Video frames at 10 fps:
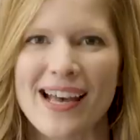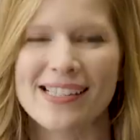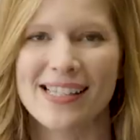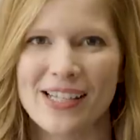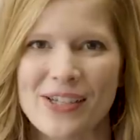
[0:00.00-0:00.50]

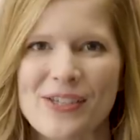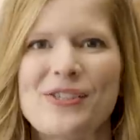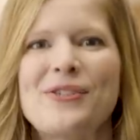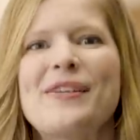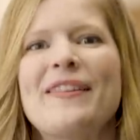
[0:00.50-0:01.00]
eyes and ears
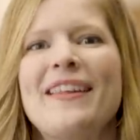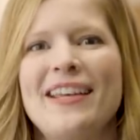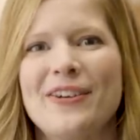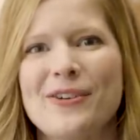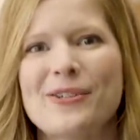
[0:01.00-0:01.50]
using the
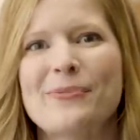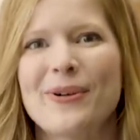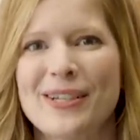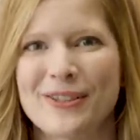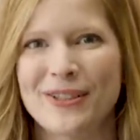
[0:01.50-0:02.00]
Eero's
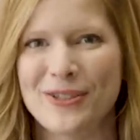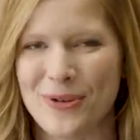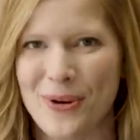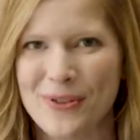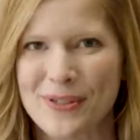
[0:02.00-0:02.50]
parental
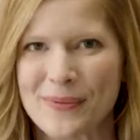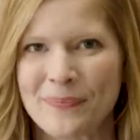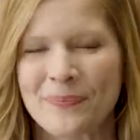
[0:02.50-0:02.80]
controls.